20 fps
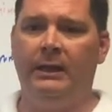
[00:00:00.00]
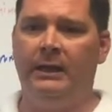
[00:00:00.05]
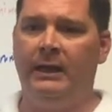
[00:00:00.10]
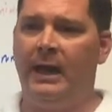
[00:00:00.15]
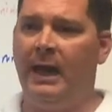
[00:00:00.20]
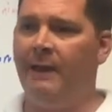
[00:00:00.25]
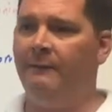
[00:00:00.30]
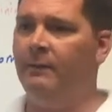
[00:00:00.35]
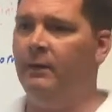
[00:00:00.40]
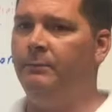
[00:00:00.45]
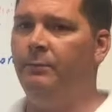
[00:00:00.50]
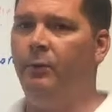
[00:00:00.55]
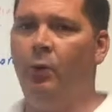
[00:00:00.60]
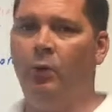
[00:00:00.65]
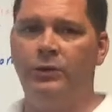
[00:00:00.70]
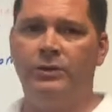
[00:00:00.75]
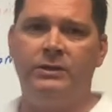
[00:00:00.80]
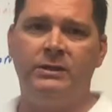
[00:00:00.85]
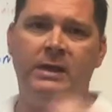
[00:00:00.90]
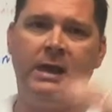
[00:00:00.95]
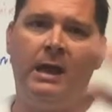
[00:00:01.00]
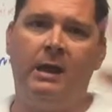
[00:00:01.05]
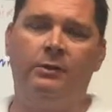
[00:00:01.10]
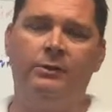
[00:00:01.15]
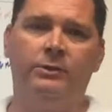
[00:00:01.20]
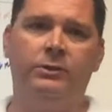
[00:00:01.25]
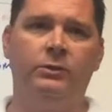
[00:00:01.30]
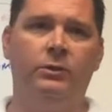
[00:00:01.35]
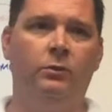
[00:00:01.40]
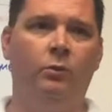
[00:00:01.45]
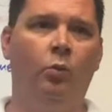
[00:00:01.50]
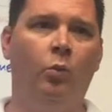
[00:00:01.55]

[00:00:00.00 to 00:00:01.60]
and have it portioned out to